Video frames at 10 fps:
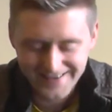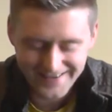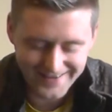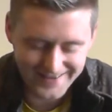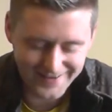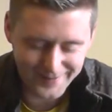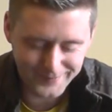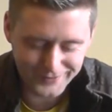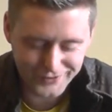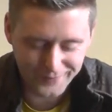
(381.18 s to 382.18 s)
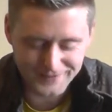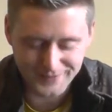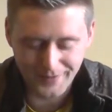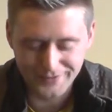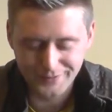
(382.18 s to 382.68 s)
I'm not sure if it's
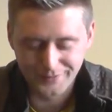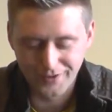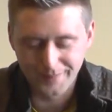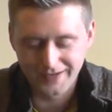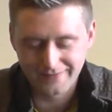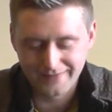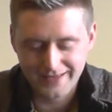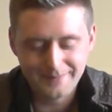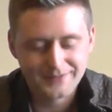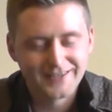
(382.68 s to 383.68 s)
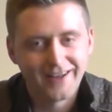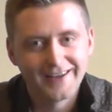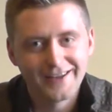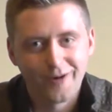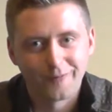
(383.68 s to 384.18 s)
supposed to or not, but it keeps
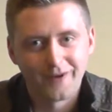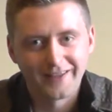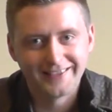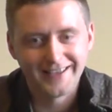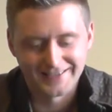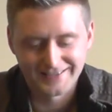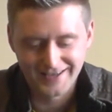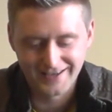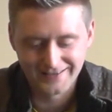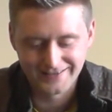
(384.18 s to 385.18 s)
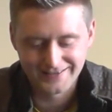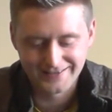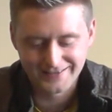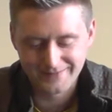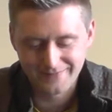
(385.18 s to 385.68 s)
sliding off like this, and
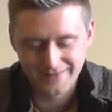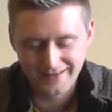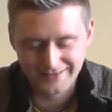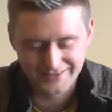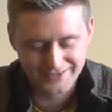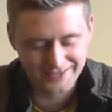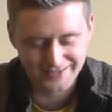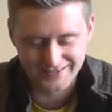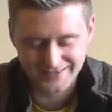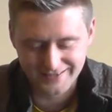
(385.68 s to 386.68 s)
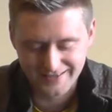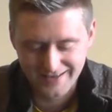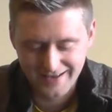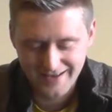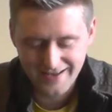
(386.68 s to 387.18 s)
it's just
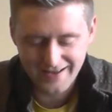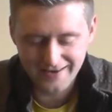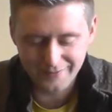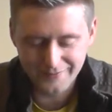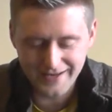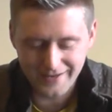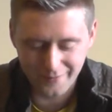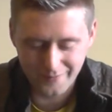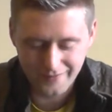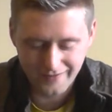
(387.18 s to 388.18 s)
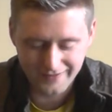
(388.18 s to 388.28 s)
a little niggle.